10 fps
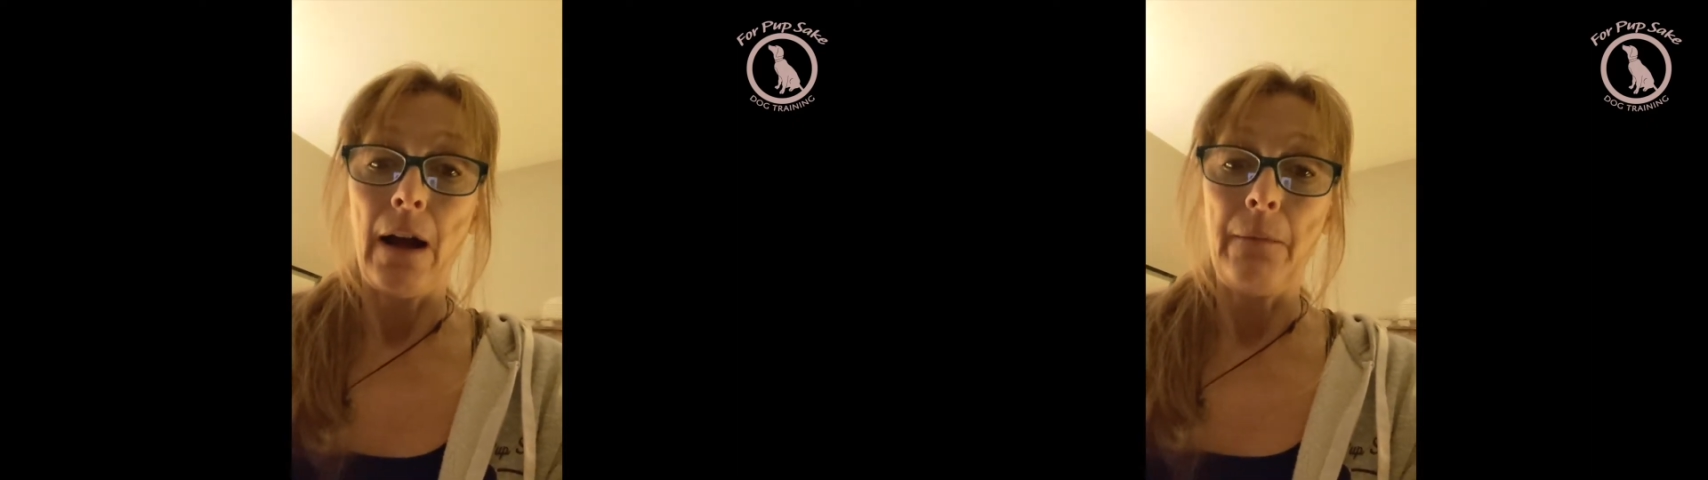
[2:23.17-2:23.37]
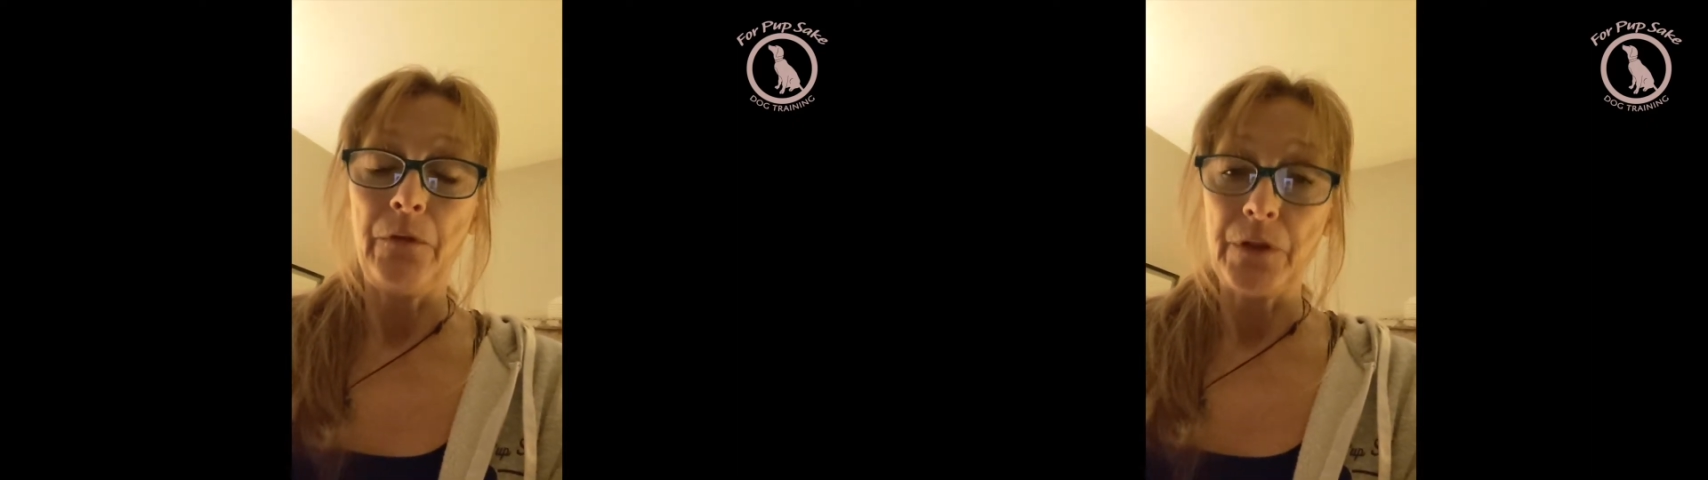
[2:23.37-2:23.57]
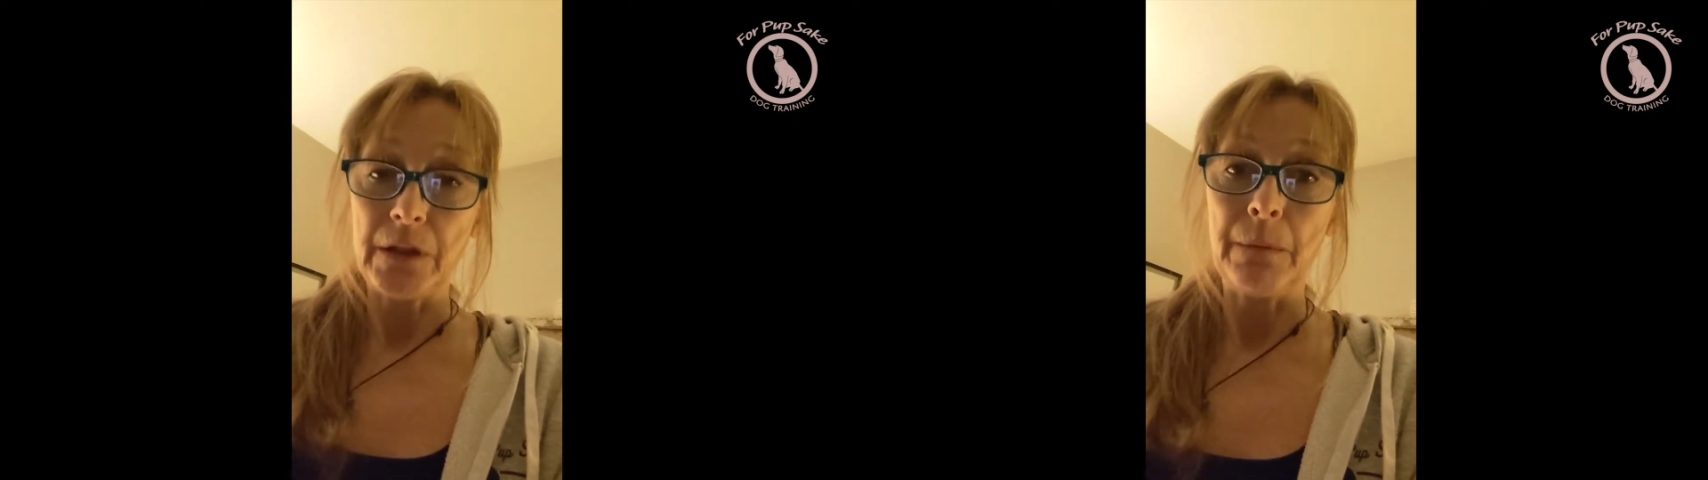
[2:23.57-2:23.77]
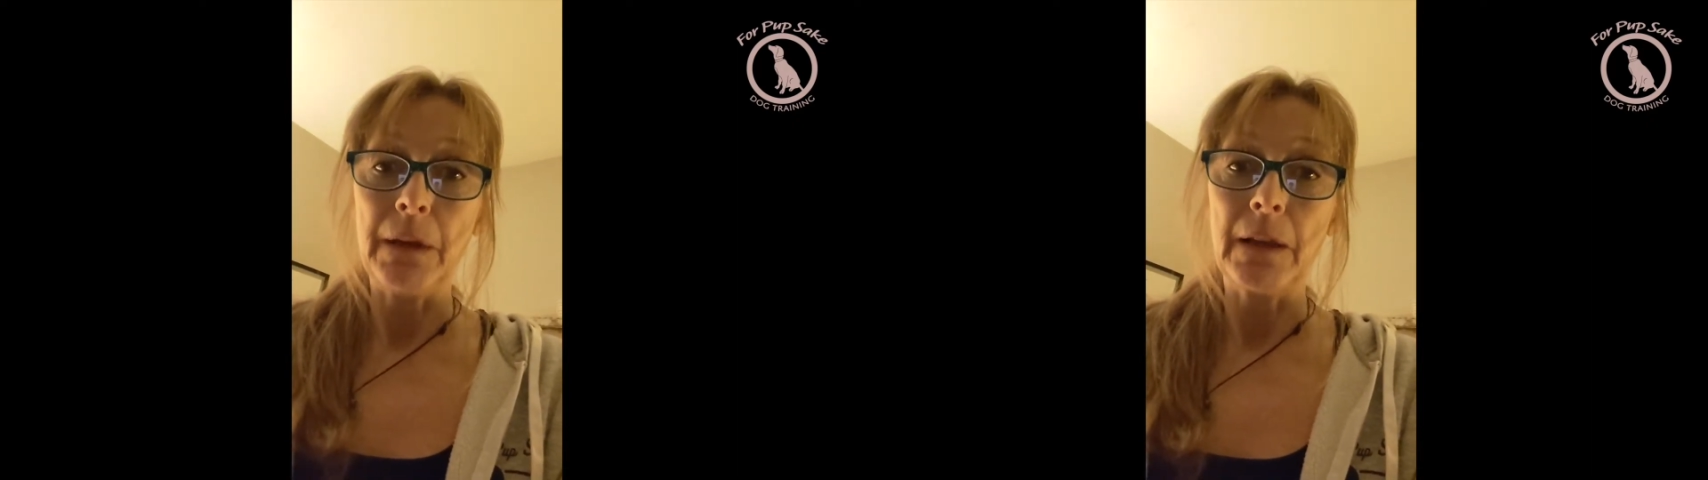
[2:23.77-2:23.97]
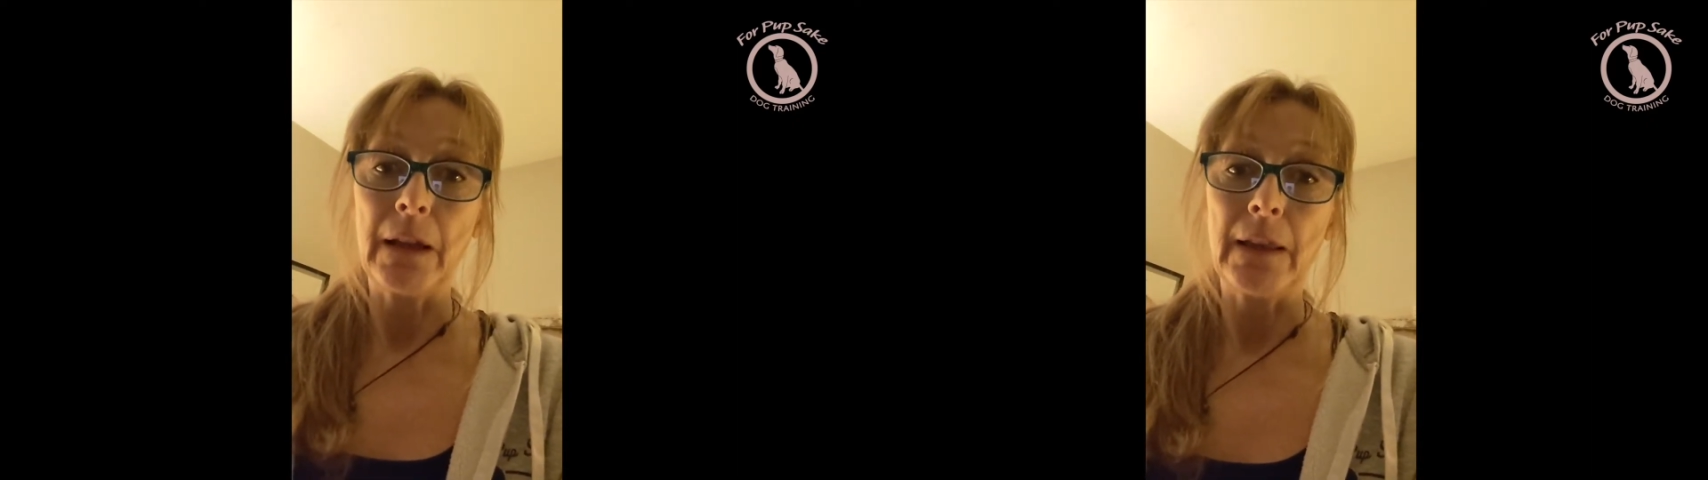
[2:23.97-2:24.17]
for
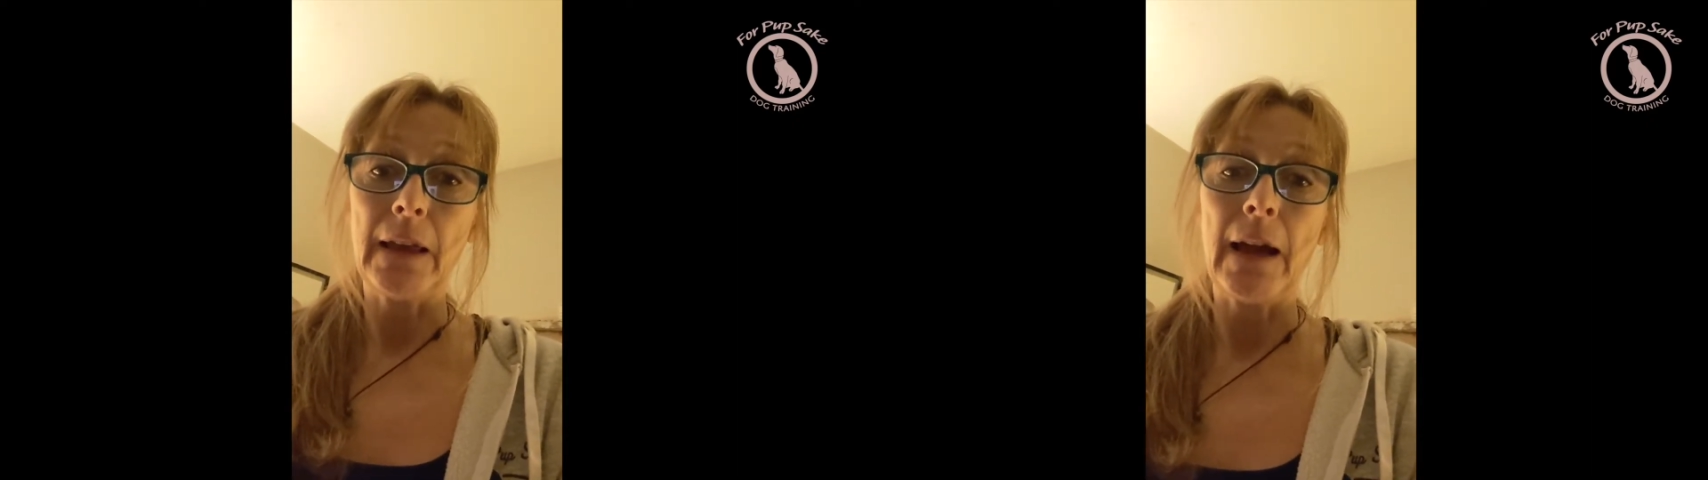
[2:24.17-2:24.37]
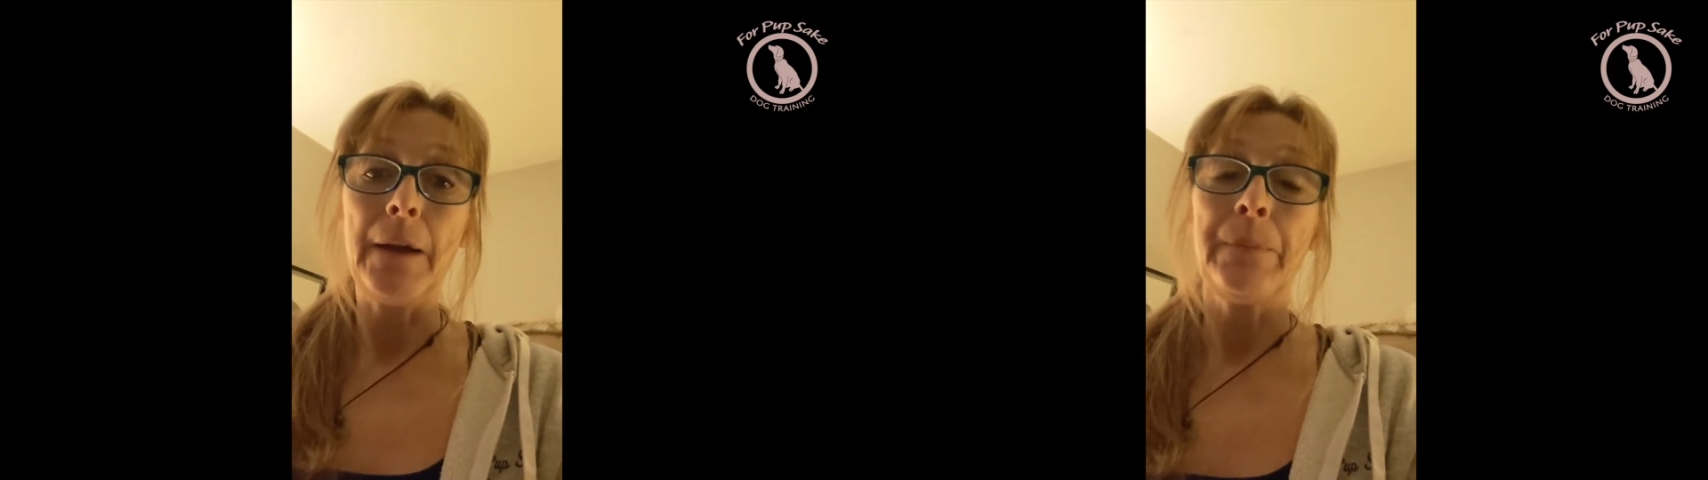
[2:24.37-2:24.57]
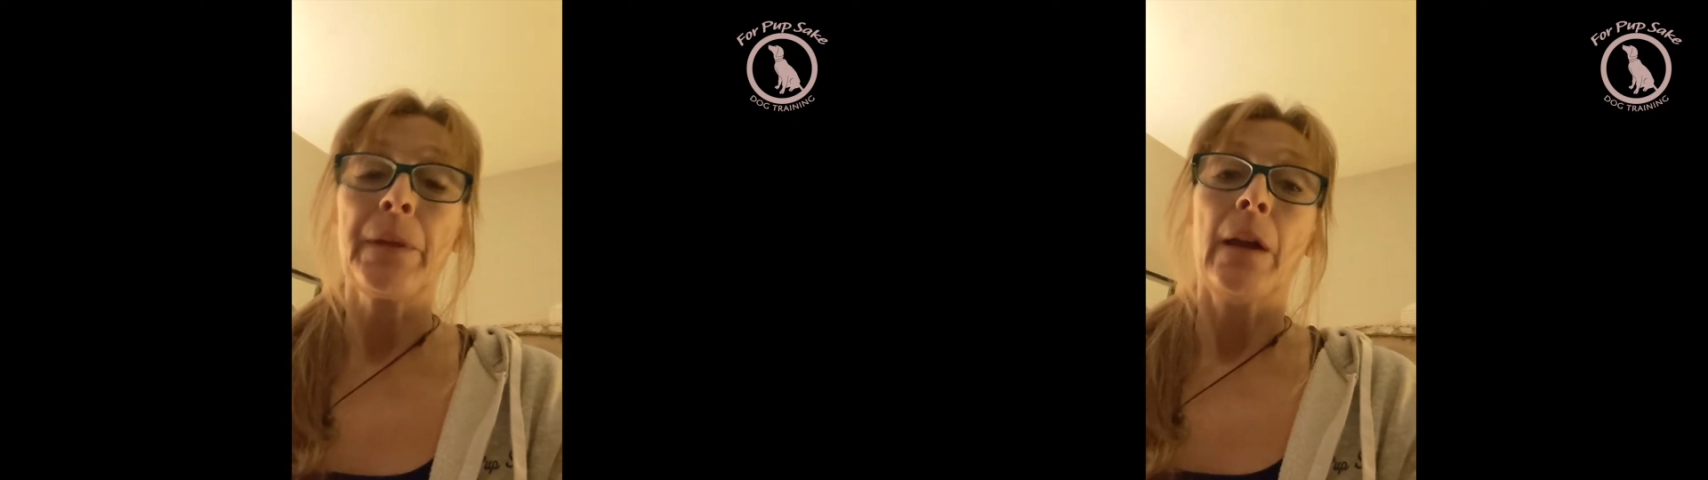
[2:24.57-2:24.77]
something like that.